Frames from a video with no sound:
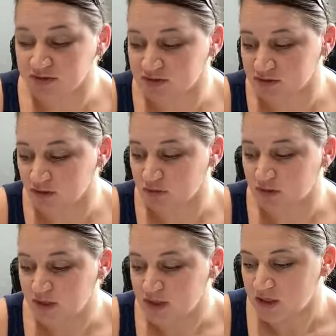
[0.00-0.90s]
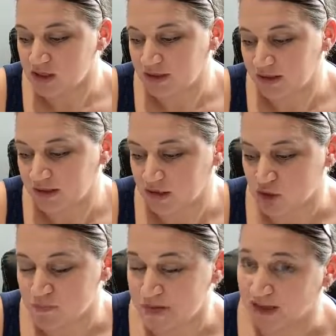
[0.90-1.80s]
So you
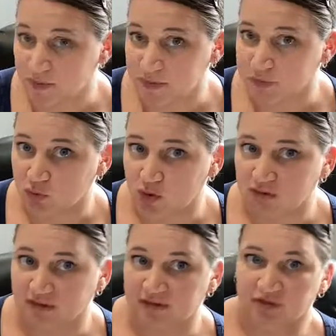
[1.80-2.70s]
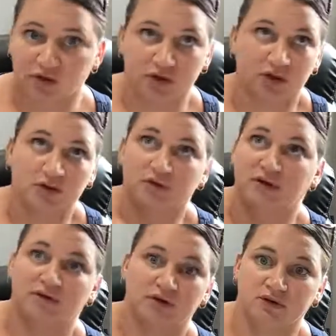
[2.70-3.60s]
may not be able to qualify for,
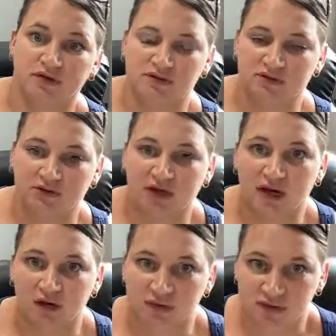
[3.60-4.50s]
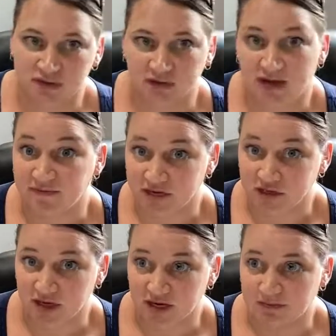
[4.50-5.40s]
$500,000 house
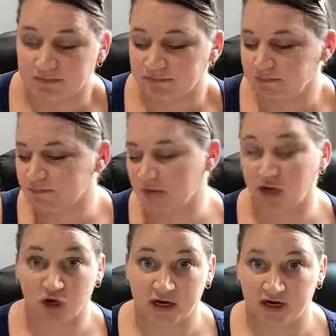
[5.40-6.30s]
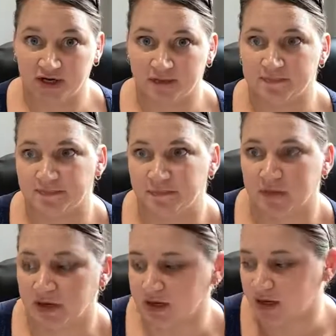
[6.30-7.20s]
FHA in our area.
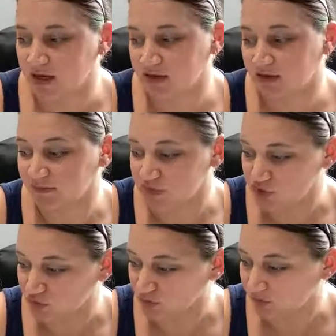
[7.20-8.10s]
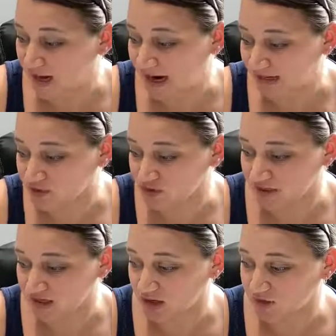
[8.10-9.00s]
But conventional, the highest right
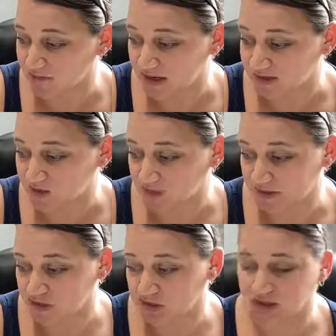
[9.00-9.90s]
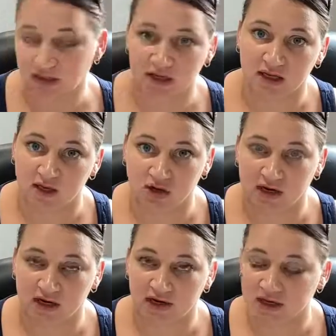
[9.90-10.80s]
now, the max loan amount you can get in our
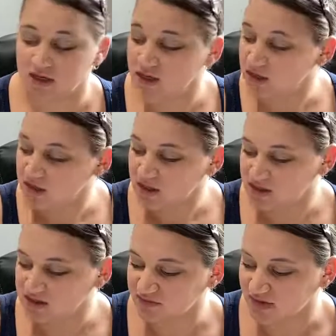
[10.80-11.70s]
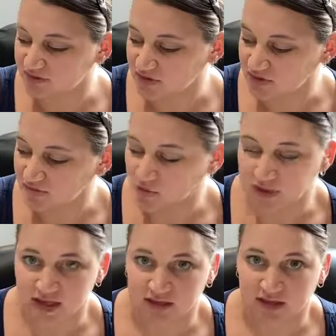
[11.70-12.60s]
area is
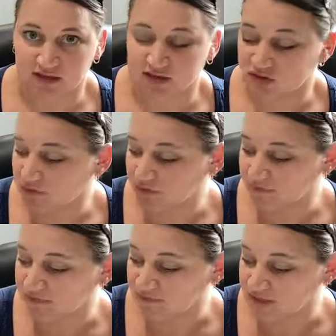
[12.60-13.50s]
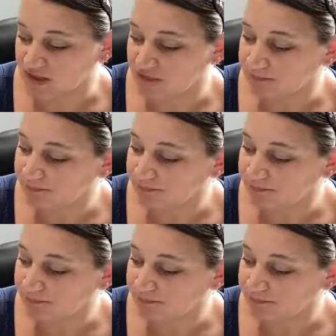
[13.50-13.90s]
$548,250.